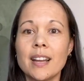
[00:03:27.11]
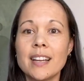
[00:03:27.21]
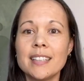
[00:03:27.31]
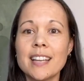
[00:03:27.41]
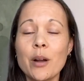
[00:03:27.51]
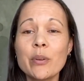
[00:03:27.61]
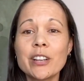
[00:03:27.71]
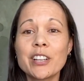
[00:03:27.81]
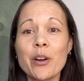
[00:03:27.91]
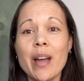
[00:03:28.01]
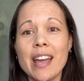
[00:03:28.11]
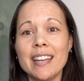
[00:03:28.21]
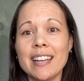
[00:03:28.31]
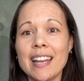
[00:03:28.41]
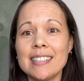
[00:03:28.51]
Now we're going to go
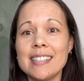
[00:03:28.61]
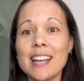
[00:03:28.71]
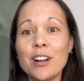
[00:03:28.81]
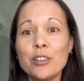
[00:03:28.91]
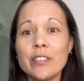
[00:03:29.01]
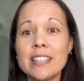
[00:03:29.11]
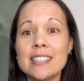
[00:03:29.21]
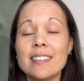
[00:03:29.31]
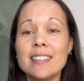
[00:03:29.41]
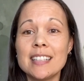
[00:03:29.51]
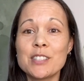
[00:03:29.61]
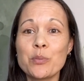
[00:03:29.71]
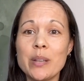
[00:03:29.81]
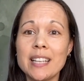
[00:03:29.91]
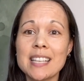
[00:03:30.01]
ahead and delve into this
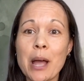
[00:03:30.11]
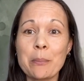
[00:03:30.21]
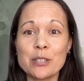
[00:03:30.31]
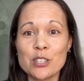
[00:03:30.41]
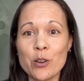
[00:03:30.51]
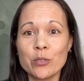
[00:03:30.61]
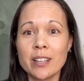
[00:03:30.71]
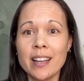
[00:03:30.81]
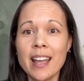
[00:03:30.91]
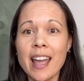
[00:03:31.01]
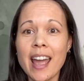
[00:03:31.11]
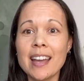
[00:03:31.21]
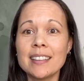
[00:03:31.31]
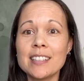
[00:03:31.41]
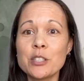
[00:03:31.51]
week's episode.
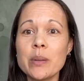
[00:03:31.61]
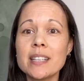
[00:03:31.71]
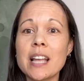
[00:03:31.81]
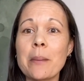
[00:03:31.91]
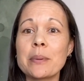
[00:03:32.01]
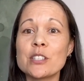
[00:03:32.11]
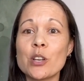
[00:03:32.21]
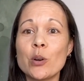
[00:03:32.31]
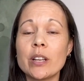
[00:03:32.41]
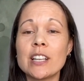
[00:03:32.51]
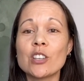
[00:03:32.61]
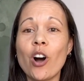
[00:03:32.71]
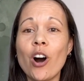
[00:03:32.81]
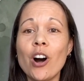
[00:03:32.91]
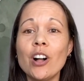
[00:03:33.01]
And this week's episode is
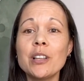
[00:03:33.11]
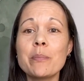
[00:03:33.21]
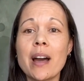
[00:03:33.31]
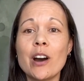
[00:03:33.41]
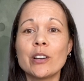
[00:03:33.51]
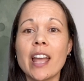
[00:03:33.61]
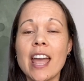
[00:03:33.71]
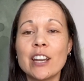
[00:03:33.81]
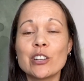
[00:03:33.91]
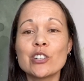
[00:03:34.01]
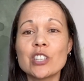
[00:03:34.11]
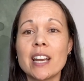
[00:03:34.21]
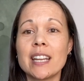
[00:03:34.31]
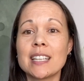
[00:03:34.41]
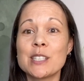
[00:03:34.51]
all about
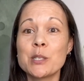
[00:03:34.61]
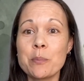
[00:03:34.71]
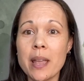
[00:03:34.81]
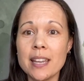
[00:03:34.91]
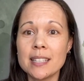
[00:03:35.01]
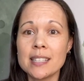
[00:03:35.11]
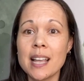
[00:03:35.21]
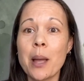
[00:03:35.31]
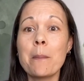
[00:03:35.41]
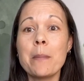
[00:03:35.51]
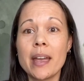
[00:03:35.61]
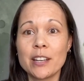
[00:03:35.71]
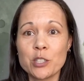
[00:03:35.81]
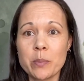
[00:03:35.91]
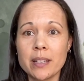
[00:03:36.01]
energetic space
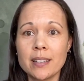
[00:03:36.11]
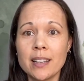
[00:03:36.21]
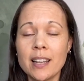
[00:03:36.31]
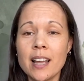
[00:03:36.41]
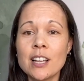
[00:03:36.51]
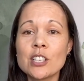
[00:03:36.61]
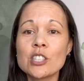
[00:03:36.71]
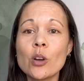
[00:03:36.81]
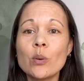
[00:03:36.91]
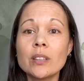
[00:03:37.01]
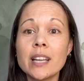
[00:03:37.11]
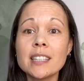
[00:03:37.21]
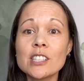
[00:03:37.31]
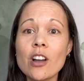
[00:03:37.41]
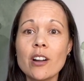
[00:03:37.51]
management. So
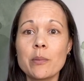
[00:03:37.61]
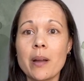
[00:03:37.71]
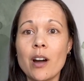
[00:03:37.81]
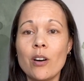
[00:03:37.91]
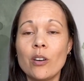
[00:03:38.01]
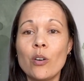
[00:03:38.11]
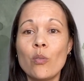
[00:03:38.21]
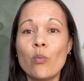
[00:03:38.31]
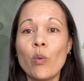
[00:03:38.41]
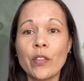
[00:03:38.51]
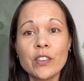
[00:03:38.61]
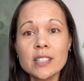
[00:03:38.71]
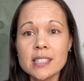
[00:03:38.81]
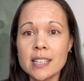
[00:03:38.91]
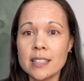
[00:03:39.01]
let's talk about what
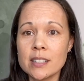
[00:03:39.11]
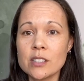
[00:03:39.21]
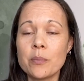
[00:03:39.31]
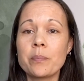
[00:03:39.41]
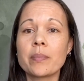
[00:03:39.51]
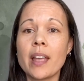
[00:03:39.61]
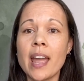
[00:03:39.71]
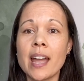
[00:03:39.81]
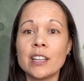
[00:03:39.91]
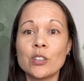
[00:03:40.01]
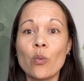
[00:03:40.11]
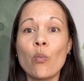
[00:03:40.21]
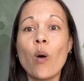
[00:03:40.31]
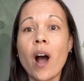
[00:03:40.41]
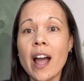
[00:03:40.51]
this is and
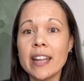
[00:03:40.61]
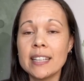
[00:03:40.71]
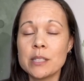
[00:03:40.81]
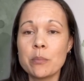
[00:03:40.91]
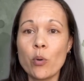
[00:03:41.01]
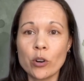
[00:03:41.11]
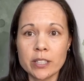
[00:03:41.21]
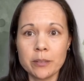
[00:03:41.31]
why it's important.